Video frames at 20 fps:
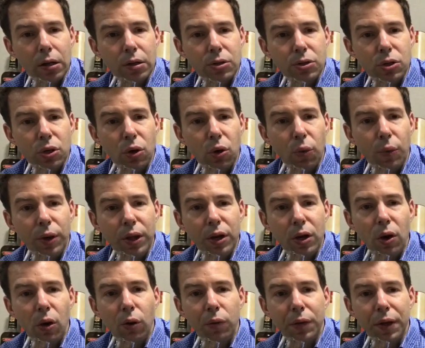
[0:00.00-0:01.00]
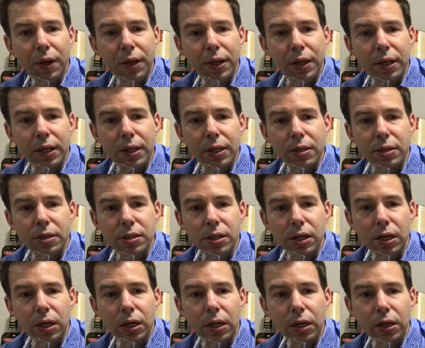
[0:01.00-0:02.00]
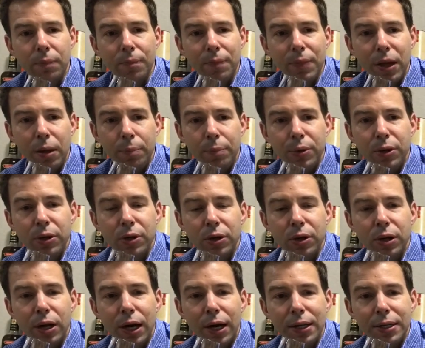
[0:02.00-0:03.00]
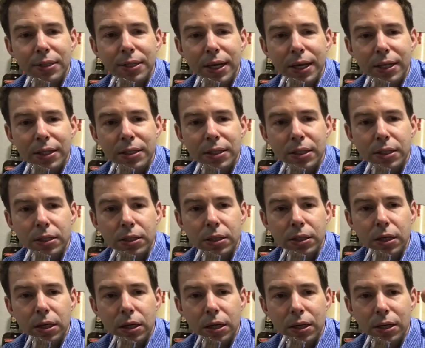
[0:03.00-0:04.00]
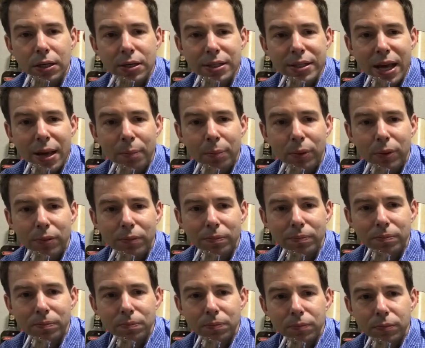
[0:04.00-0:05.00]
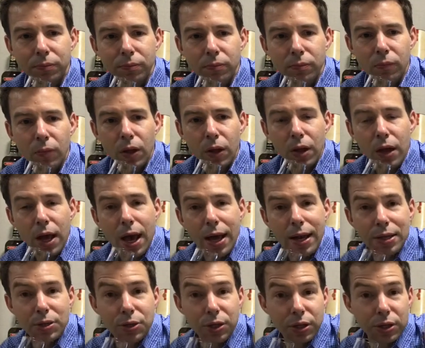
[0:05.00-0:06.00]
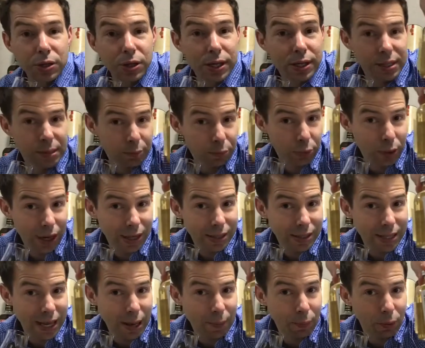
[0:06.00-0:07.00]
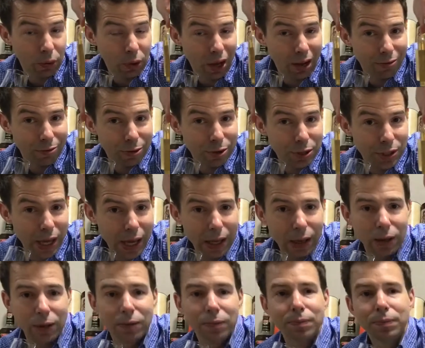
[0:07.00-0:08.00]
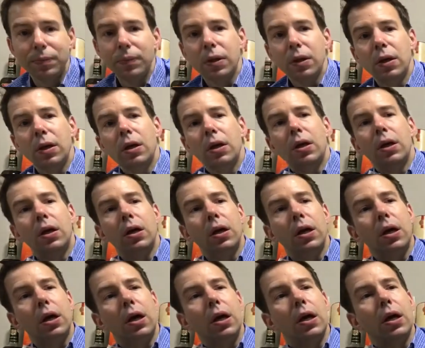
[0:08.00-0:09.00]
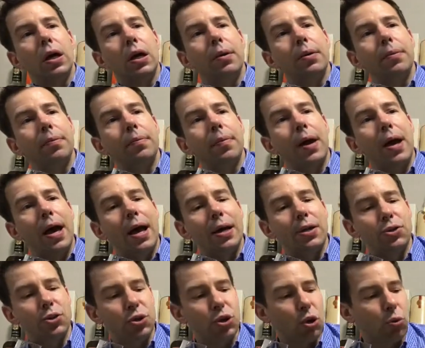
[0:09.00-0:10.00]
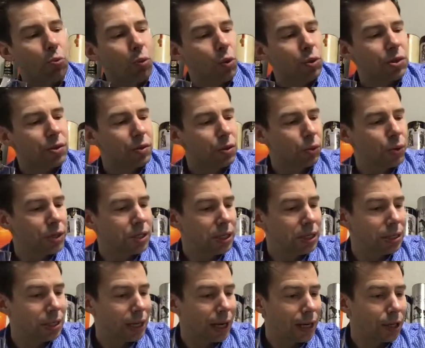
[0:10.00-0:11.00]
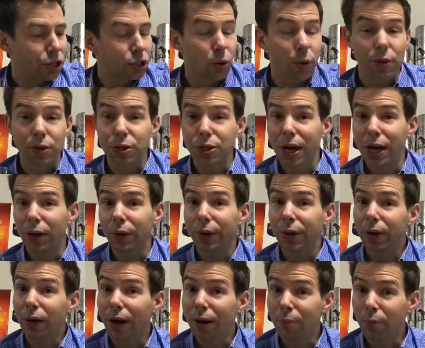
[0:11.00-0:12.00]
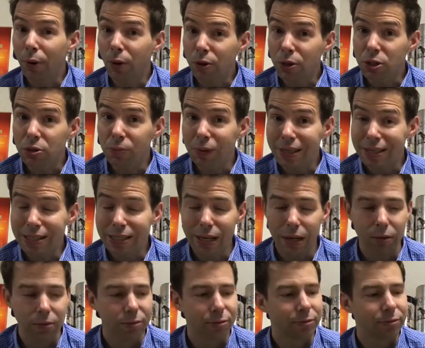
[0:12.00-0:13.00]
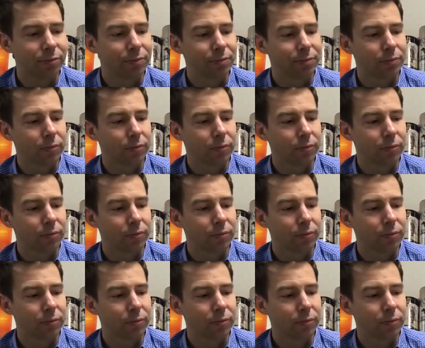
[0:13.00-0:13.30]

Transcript: So we know that it is a pure, untainted sample. And as you can see, it's a press sample, not for sale. As you know, most of the whiskies that I show on the channel here, I purchase myself.